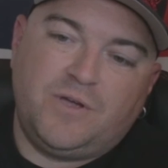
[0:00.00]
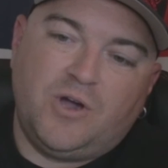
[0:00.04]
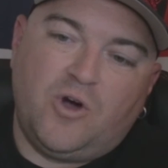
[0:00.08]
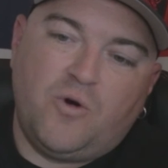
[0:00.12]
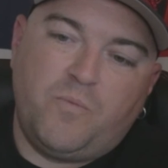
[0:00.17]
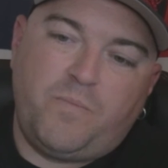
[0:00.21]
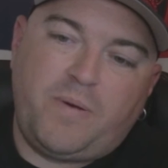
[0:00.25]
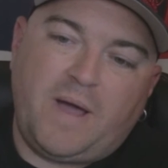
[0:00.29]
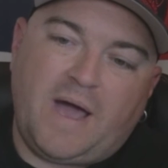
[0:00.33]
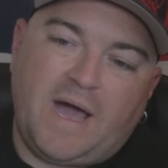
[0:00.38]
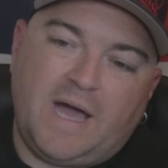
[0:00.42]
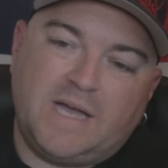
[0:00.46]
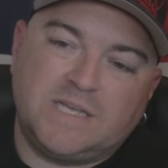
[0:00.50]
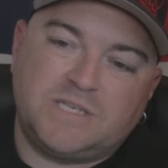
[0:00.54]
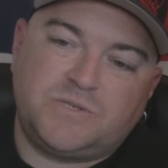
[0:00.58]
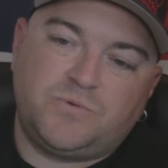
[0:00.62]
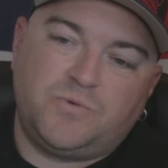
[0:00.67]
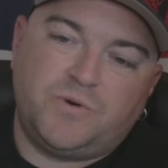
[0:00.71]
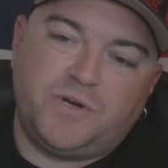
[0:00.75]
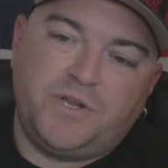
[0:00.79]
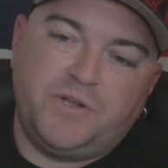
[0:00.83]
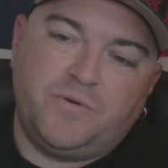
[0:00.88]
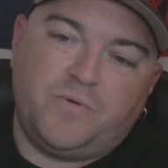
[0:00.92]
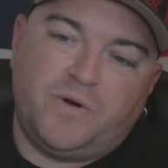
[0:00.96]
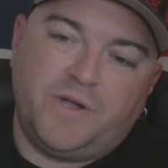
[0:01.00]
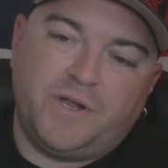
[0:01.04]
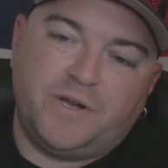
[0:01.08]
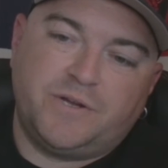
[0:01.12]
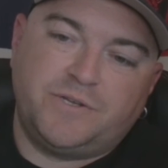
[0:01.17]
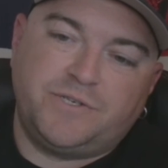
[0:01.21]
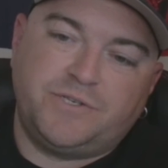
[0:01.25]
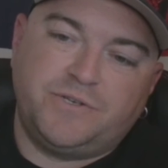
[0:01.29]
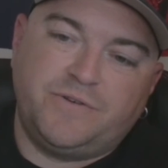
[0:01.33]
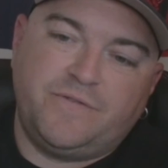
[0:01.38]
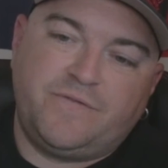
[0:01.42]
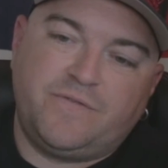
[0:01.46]
go past where you want
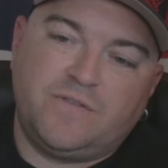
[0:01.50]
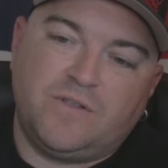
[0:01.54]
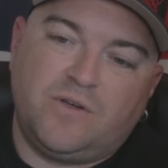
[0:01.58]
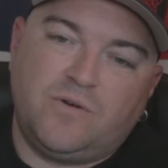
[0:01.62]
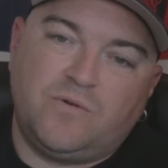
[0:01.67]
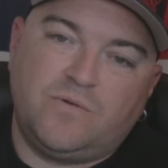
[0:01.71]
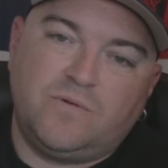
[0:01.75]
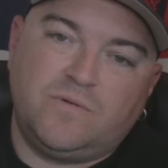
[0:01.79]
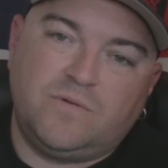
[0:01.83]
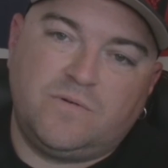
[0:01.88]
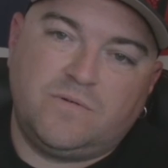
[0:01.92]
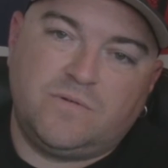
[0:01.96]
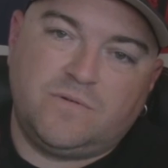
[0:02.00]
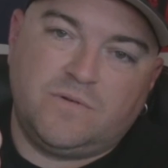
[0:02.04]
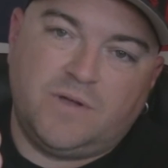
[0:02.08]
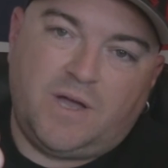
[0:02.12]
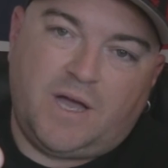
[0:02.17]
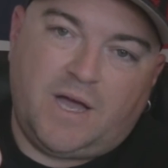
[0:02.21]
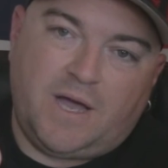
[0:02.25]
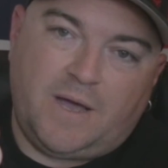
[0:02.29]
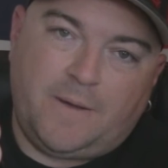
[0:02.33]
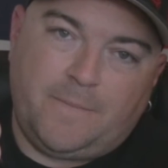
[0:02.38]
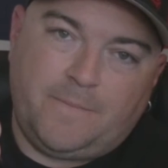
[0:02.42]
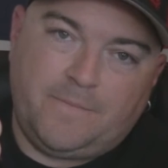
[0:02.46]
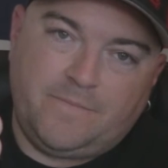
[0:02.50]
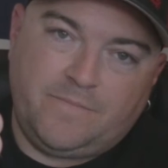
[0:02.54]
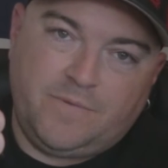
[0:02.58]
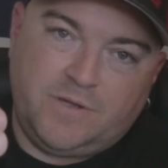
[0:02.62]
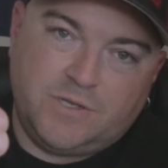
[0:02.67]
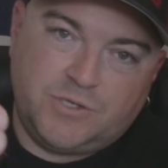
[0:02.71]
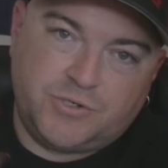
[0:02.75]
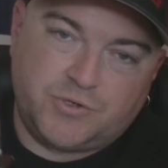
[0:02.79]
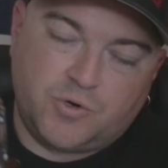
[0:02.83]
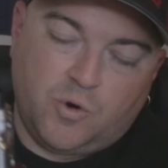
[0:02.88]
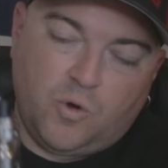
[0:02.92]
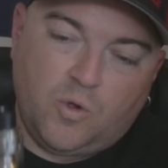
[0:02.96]
your juice flow
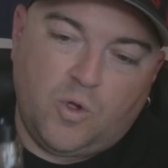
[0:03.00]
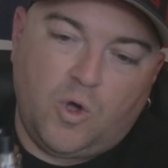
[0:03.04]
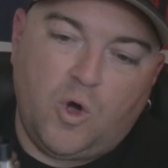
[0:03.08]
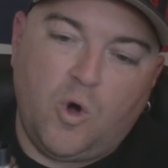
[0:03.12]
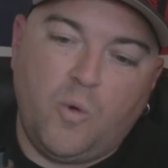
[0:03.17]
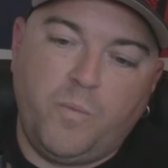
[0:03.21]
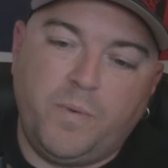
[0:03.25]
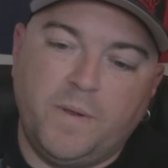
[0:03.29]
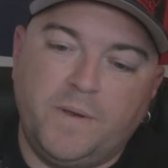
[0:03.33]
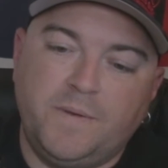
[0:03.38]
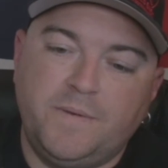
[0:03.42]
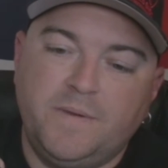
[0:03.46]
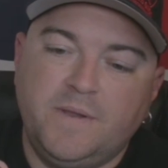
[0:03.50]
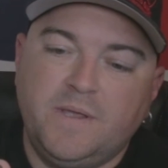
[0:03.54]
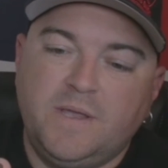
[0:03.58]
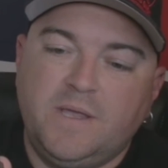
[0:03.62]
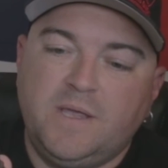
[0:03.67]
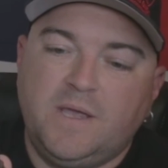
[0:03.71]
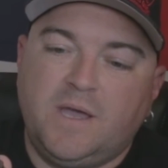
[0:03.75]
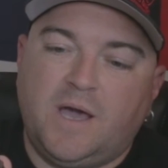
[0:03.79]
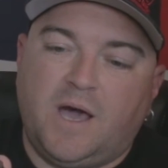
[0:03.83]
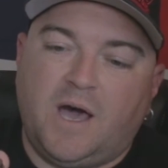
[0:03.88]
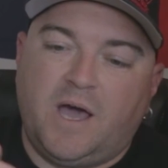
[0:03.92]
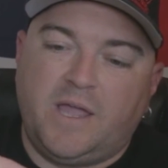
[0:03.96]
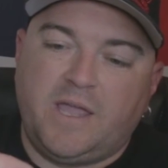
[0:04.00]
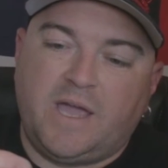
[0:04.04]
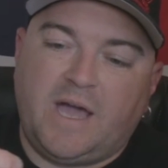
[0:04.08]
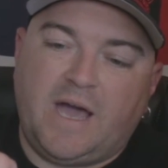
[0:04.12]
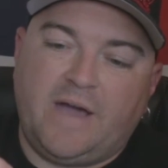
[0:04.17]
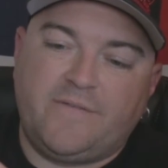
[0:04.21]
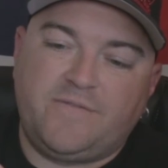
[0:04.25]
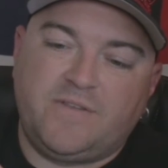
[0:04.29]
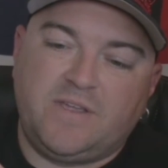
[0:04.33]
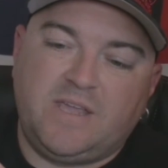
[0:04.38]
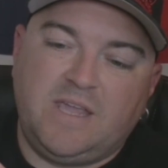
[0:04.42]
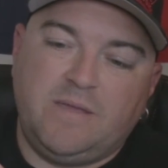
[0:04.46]
control open, you
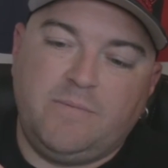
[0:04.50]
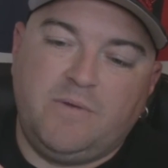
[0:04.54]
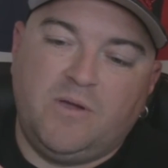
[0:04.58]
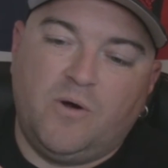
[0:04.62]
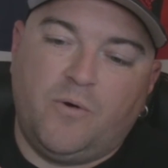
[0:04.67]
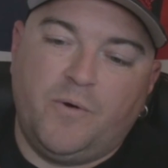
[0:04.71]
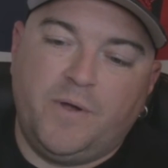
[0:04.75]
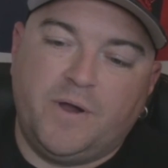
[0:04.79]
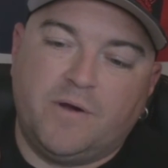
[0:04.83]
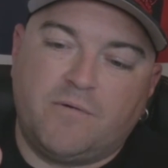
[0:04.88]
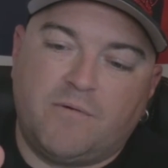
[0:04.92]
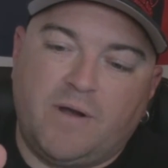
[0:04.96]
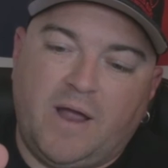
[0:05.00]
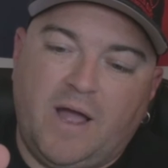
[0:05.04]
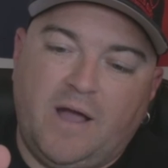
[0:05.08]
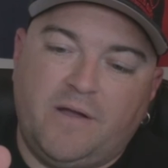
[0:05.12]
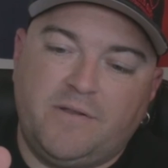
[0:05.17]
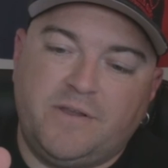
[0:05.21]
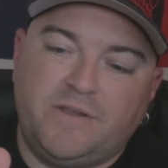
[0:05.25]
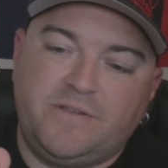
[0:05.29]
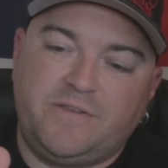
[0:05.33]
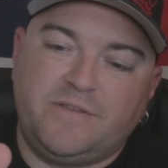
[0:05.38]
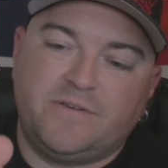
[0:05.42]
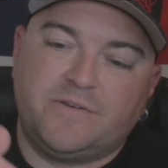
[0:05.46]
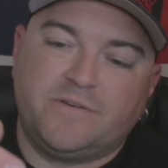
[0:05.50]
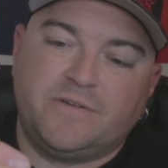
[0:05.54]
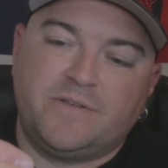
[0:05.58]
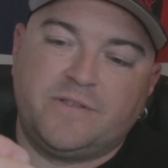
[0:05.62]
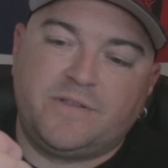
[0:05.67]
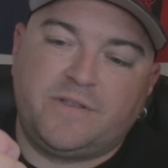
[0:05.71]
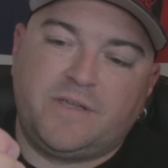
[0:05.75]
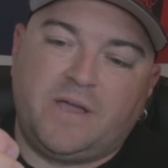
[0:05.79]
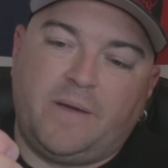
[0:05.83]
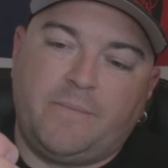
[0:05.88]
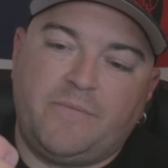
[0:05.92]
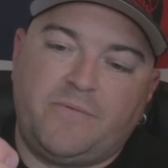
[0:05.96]
have to keep going around until
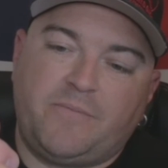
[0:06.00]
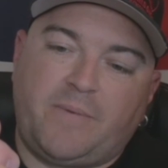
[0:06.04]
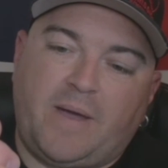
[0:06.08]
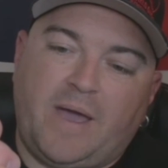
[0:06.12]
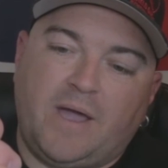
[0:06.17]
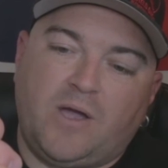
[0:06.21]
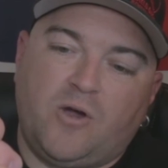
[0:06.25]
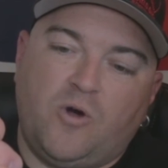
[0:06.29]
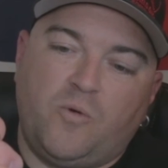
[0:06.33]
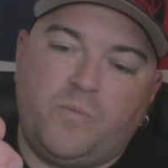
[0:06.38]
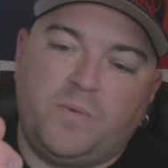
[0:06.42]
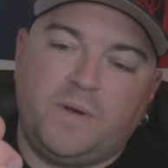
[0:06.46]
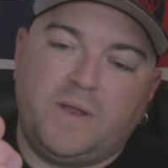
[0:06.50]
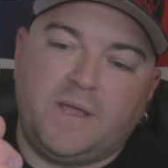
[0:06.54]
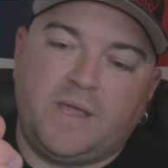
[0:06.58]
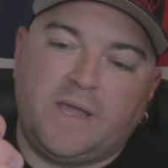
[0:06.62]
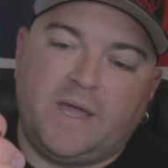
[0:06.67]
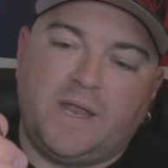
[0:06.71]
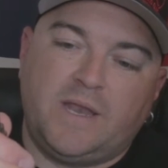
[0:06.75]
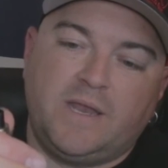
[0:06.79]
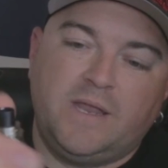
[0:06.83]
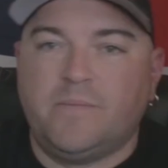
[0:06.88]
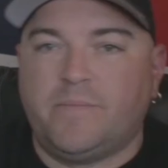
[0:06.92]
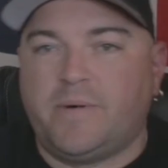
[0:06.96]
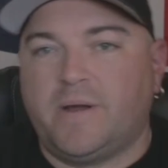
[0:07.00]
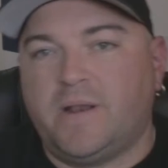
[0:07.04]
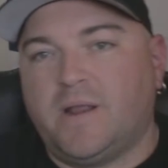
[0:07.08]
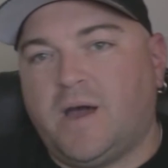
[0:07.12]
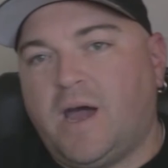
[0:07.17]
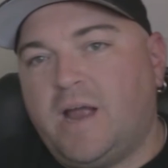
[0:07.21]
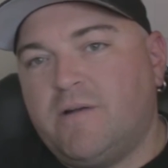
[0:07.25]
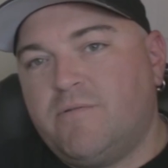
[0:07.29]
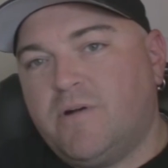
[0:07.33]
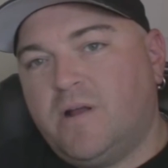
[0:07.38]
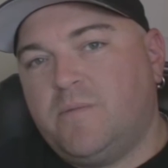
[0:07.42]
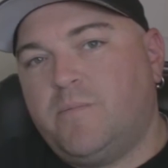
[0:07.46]
it comes back open again. But
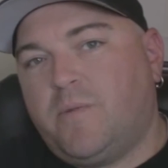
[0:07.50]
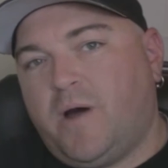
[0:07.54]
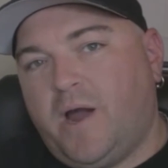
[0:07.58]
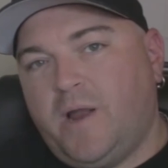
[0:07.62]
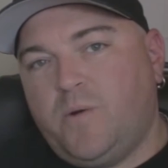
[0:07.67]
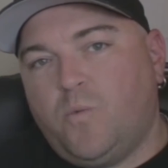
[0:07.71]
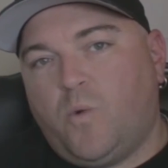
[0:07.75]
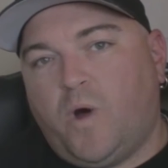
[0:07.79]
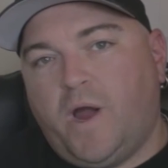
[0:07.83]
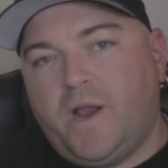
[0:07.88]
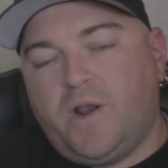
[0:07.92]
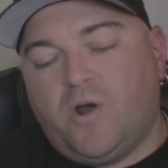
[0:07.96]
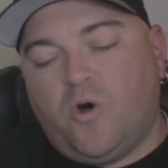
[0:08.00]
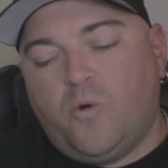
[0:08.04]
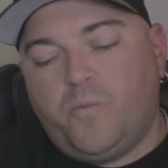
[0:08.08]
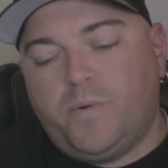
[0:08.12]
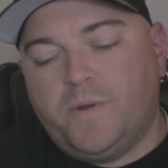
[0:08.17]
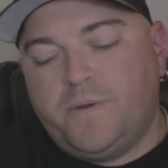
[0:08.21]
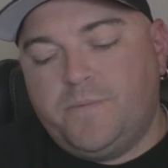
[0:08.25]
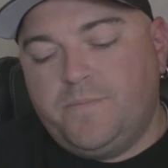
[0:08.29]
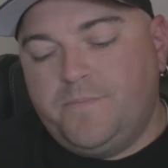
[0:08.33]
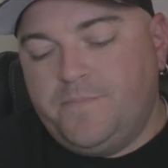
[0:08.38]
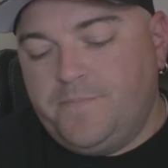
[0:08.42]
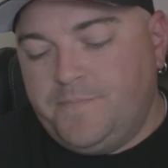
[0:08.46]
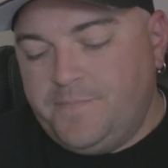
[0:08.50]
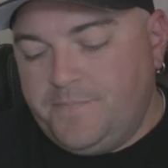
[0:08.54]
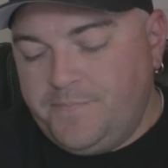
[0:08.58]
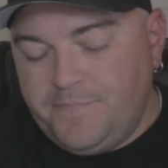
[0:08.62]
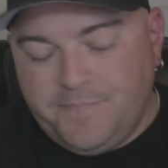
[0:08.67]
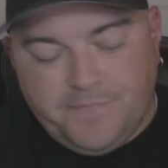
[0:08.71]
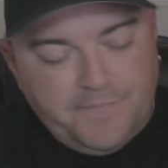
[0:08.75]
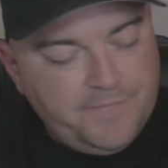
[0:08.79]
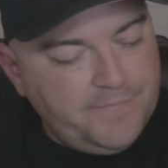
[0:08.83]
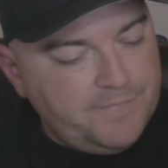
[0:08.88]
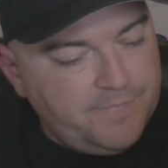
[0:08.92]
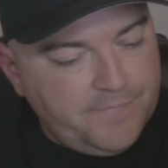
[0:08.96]
I run mine wide open.
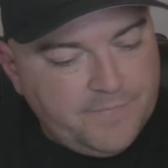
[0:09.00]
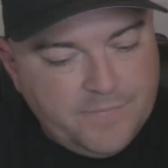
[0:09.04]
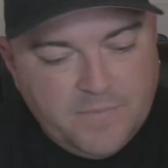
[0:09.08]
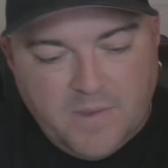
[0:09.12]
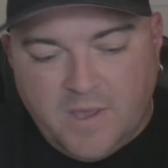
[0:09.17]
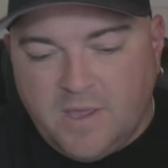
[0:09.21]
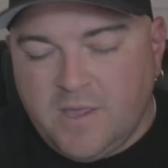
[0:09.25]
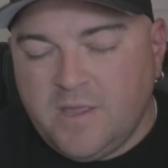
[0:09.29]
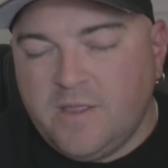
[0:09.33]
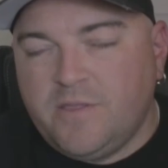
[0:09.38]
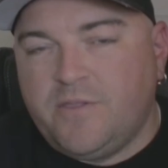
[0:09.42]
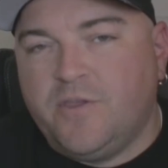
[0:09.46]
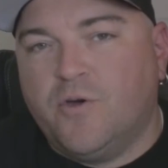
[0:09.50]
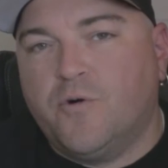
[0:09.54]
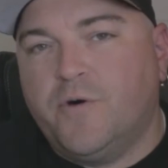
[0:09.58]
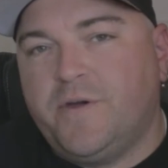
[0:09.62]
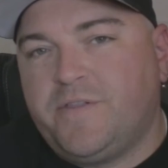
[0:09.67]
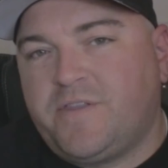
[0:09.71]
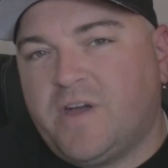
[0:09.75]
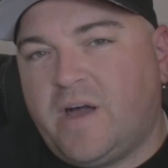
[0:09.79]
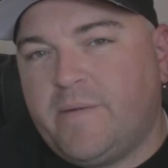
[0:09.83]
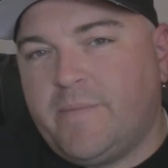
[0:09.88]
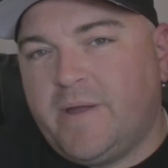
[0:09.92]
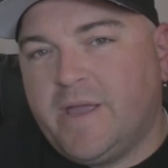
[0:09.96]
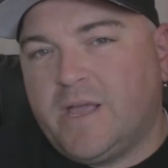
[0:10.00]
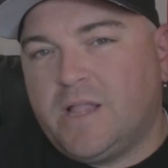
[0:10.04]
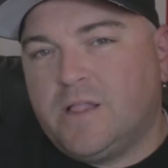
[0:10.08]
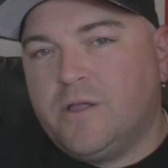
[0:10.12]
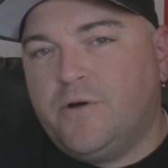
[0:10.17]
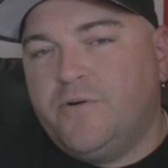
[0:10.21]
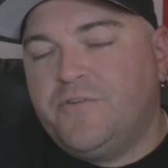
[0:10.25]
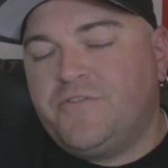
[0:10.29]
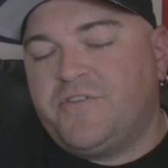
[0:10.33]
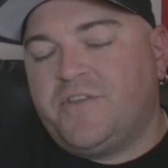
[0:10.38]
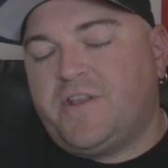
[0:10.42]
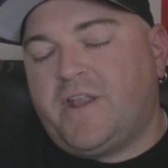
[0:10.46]
The only time I
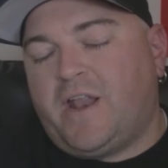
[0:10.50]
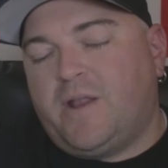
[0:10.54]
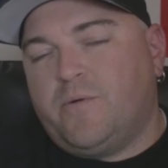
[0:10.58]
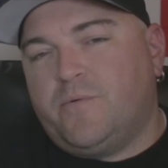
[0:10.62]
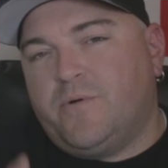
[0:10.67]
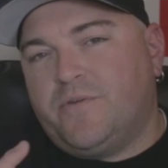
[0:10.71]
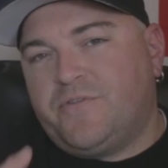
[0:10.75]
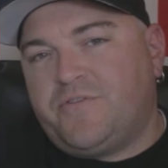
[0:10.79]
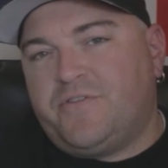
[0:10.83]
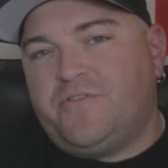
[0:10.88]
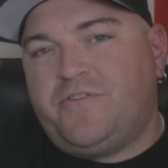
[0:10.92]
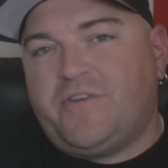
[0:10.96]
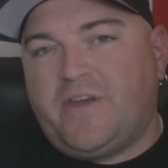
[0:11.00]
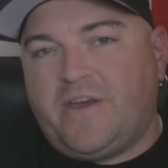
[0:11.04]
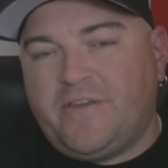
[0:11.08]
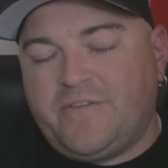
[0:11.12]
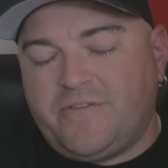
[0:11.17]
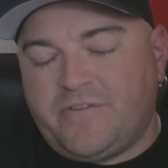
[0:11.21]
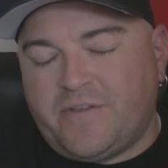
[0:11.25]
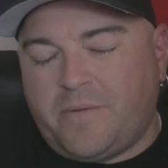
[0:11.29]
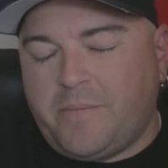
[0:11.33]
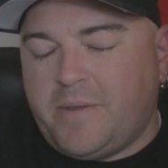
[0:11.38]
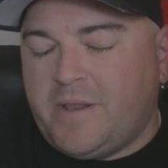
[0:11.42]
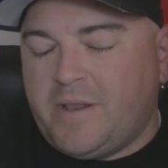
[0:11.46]
close it, and I will suggest, I